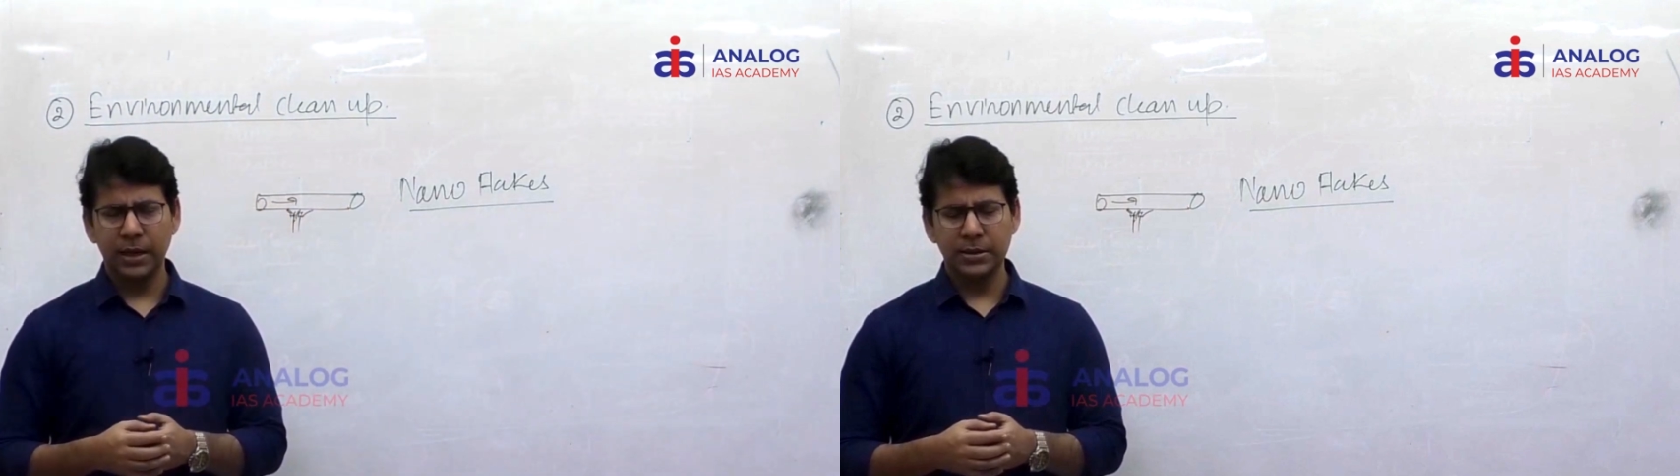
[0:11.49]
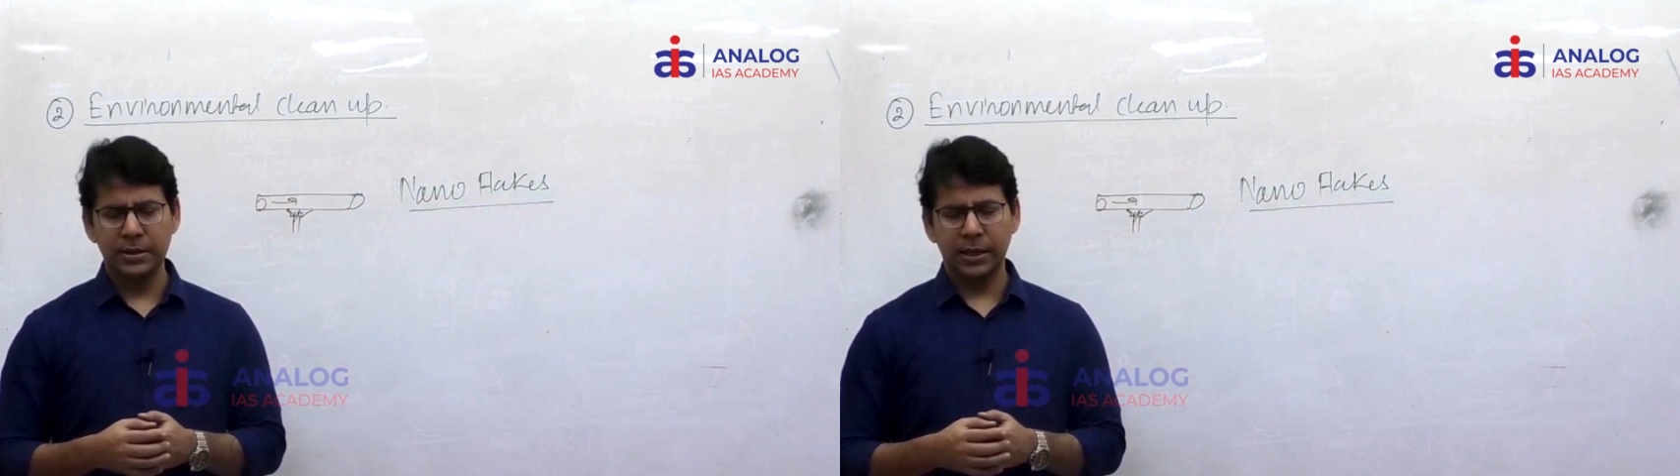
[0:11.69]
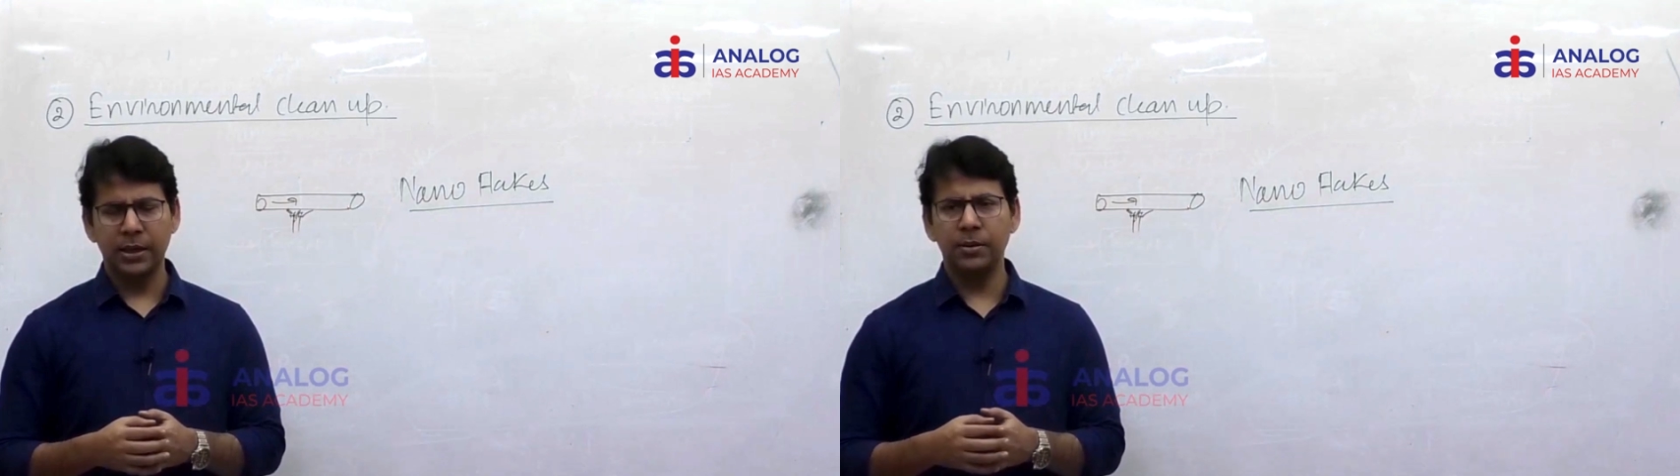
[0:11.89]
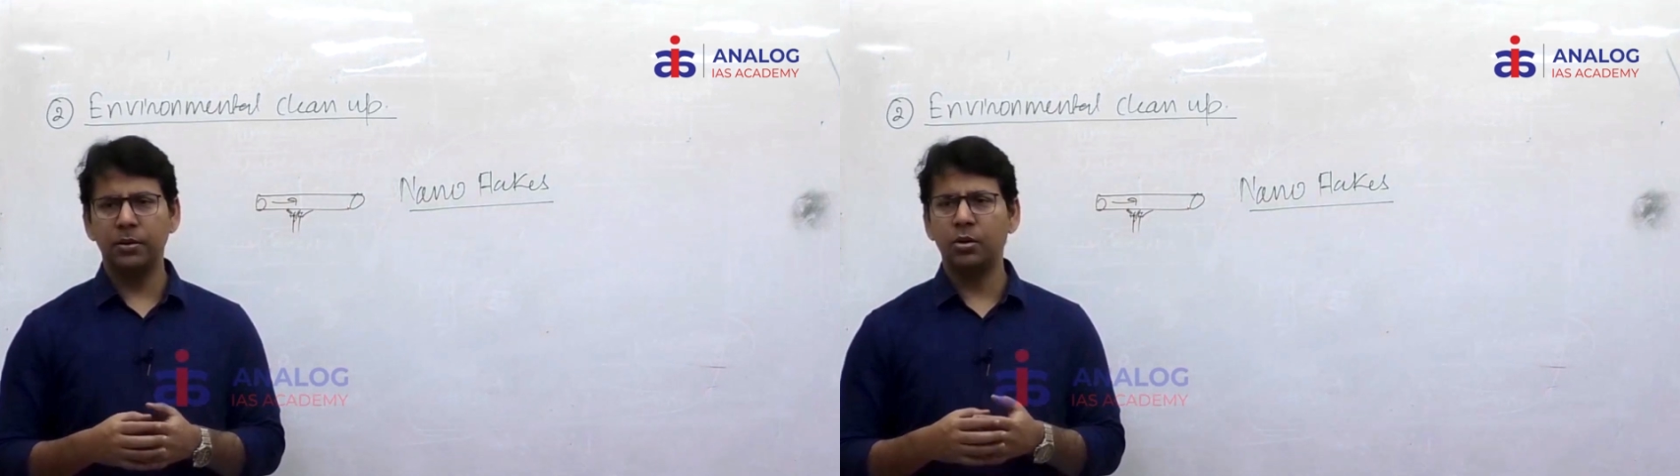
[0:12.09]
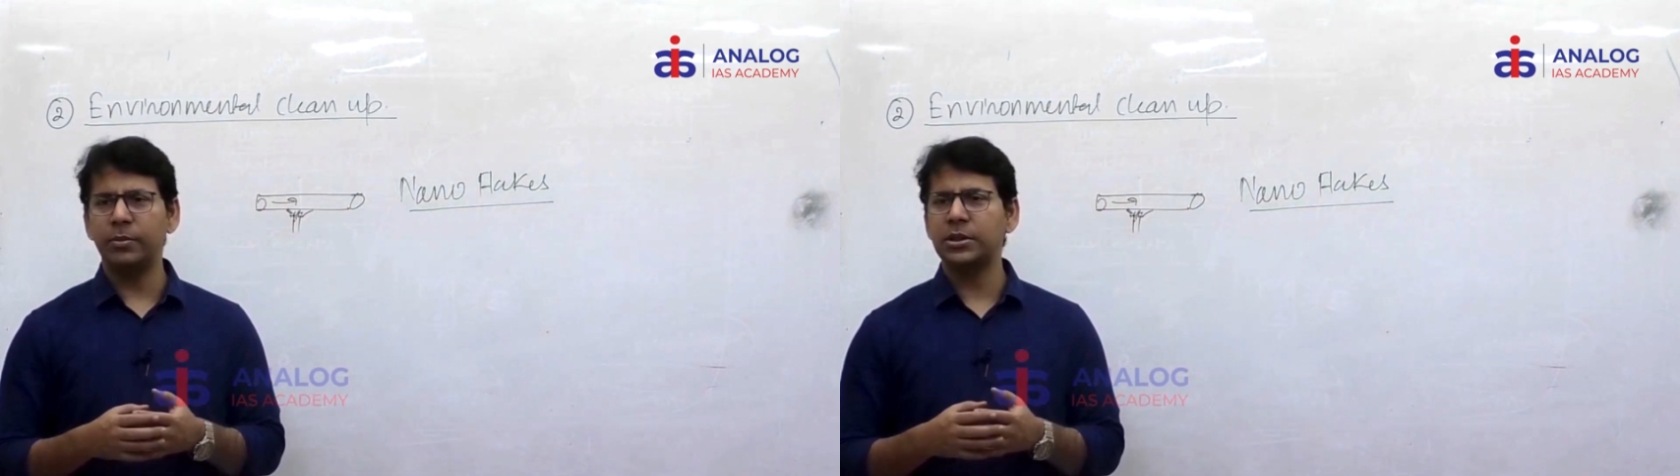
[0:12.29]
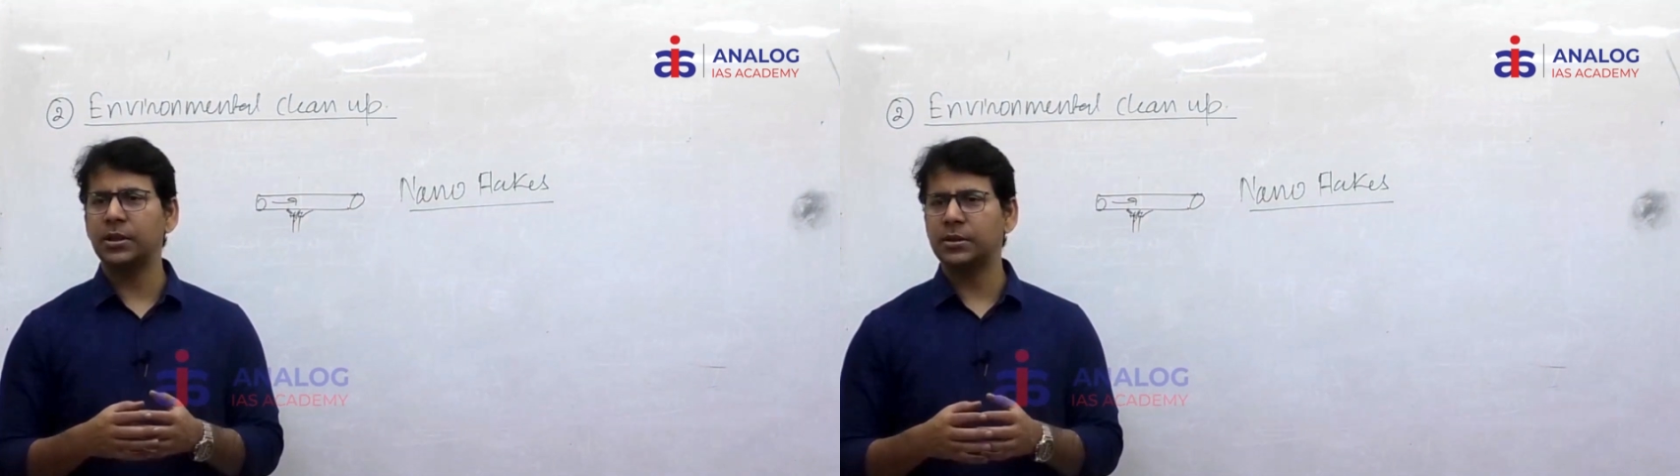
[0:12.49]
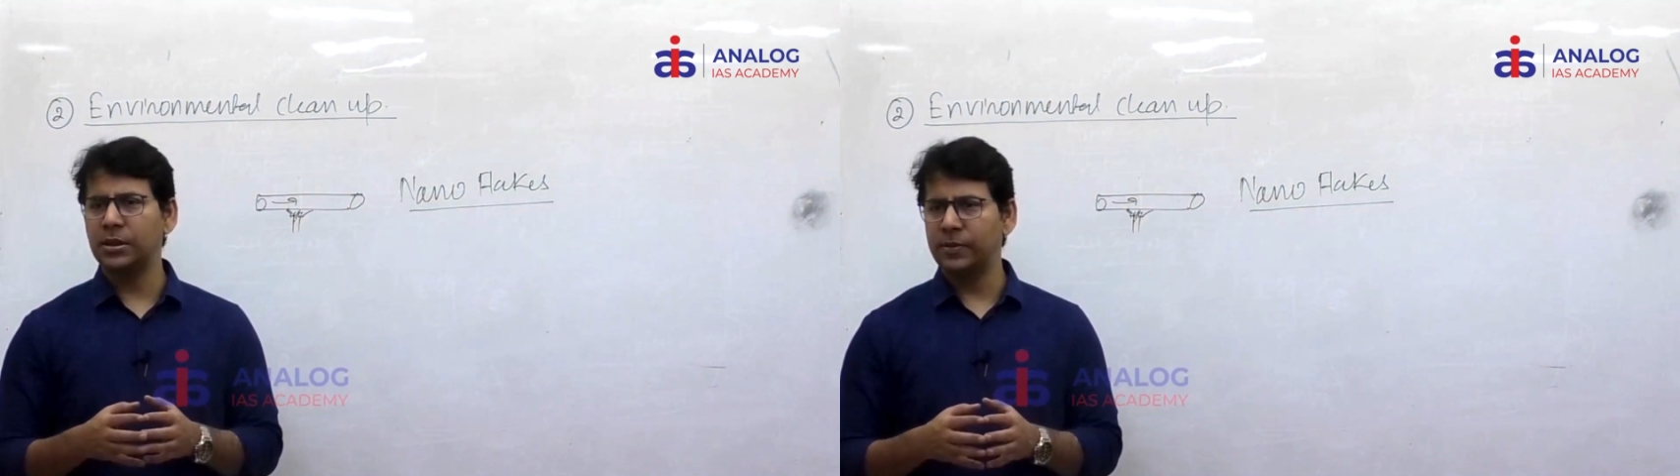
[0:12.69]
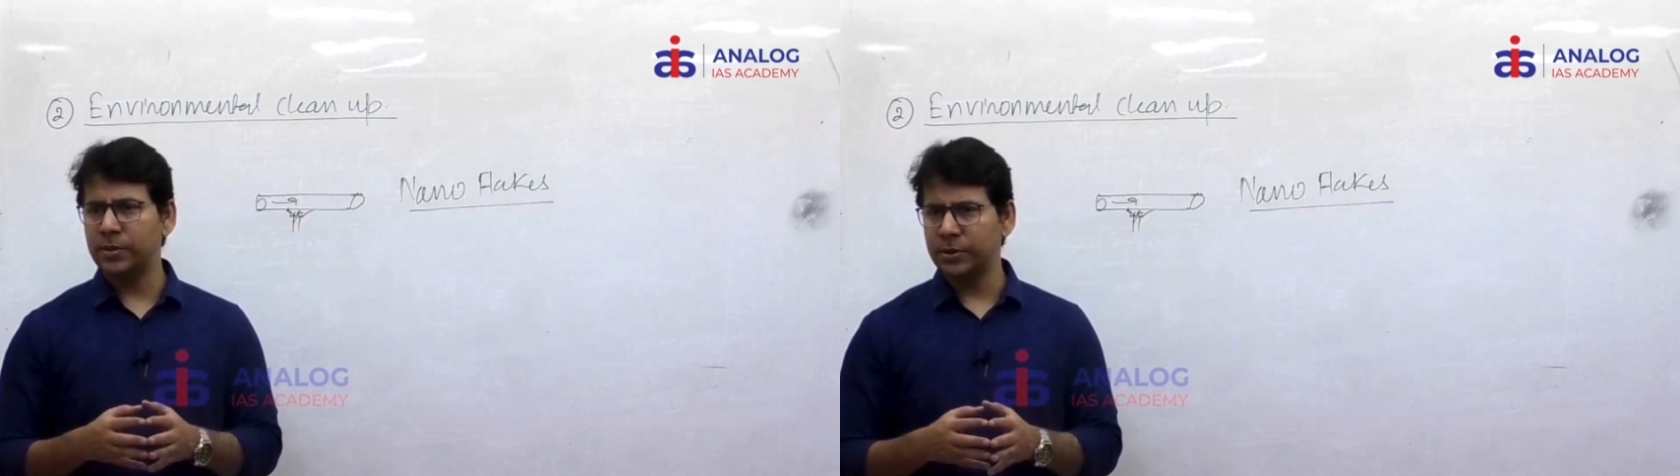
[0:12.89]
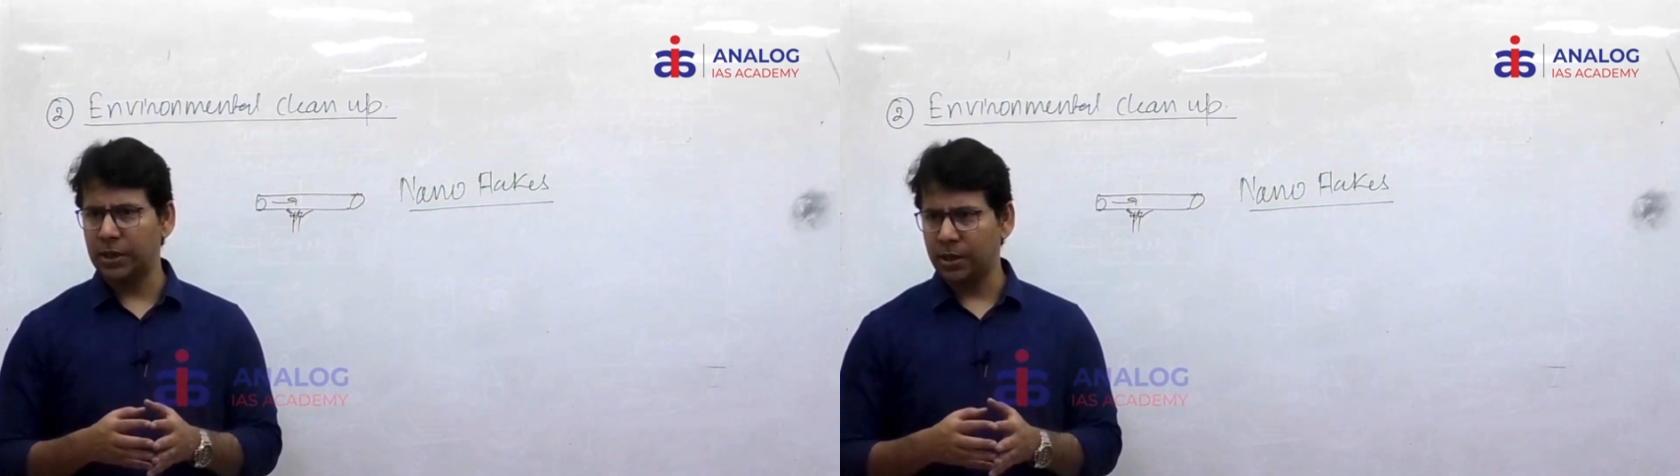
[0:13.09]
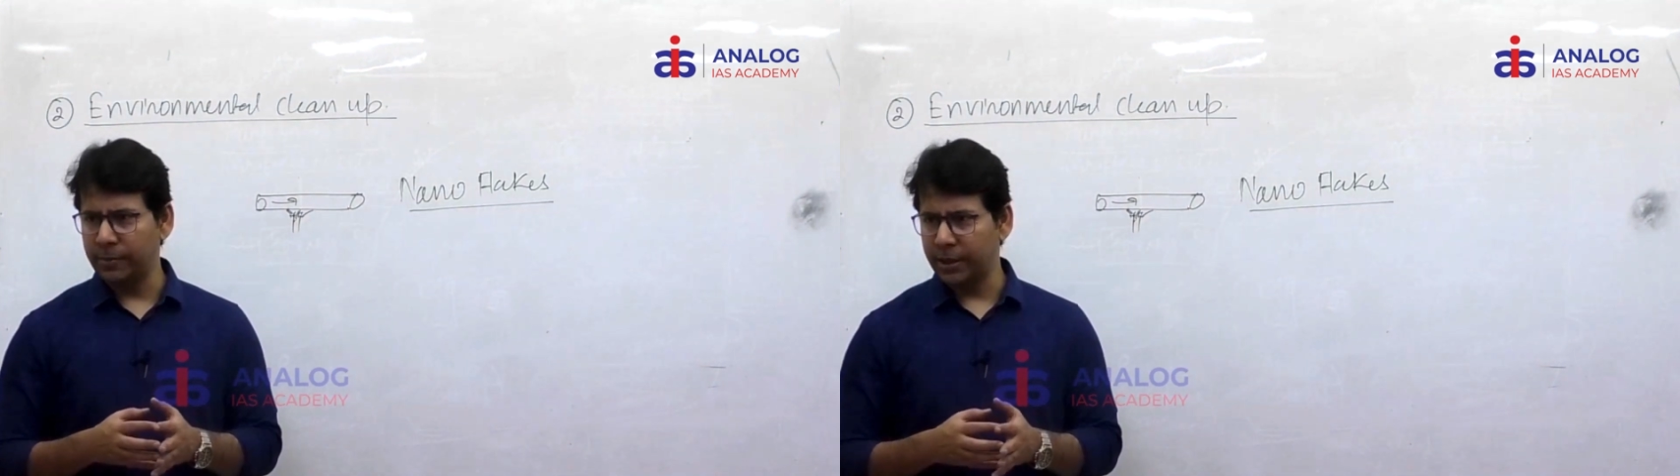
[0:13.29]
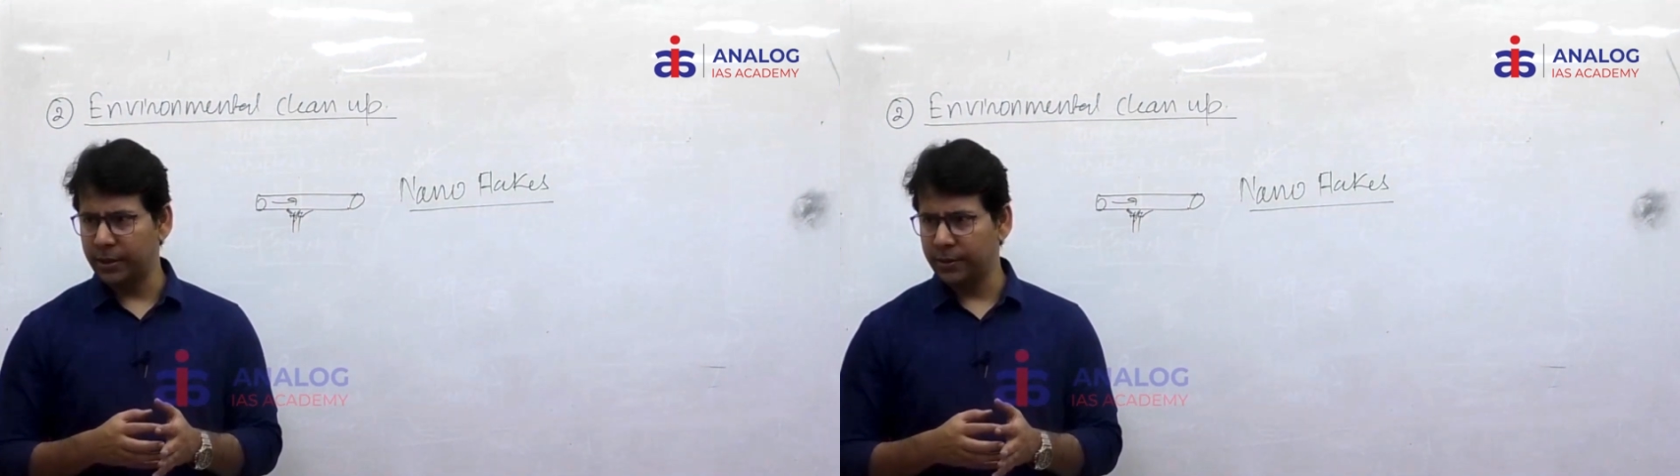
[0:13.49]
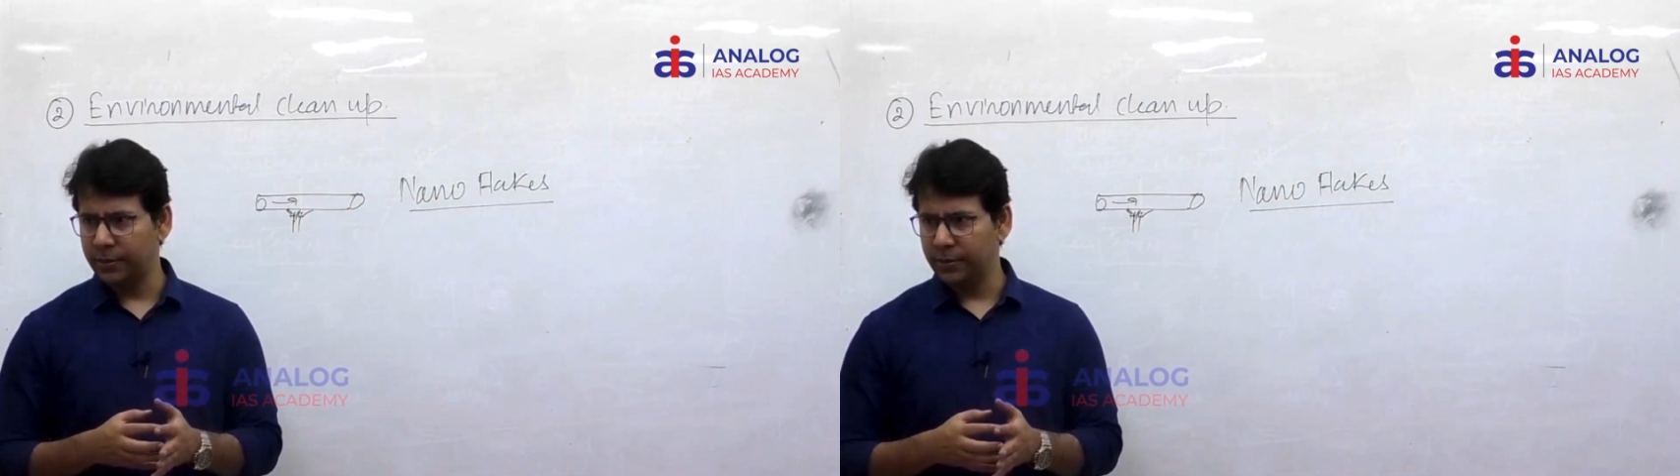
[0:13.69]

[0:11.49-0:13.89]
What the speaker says: and second, domestic sewage which are coming in.